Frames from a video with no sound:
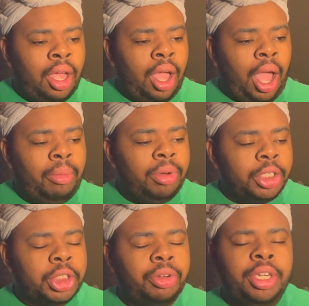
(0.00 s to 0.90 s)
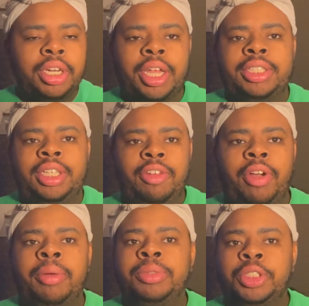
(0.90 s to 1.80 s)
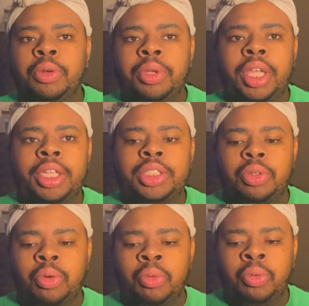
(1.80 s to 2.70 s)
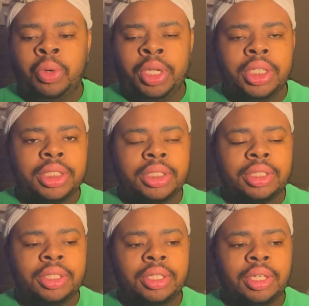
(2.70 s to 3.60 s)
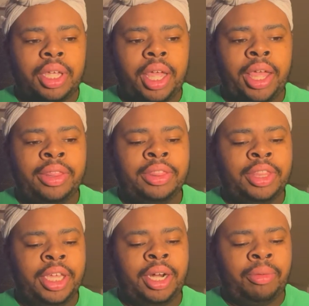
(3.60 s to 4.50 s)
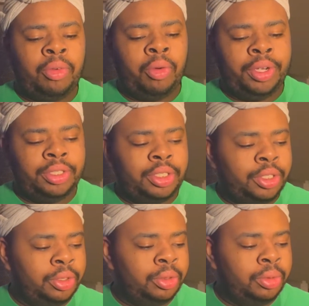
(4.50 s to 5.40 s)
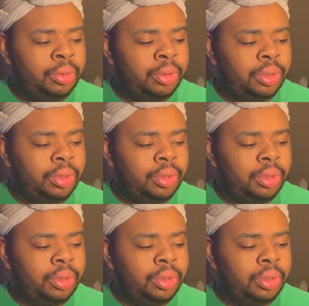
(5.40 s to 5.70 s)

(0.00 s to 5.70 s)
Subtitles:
I'm going to treat it as if I'm doing a twist, and then I'm going to,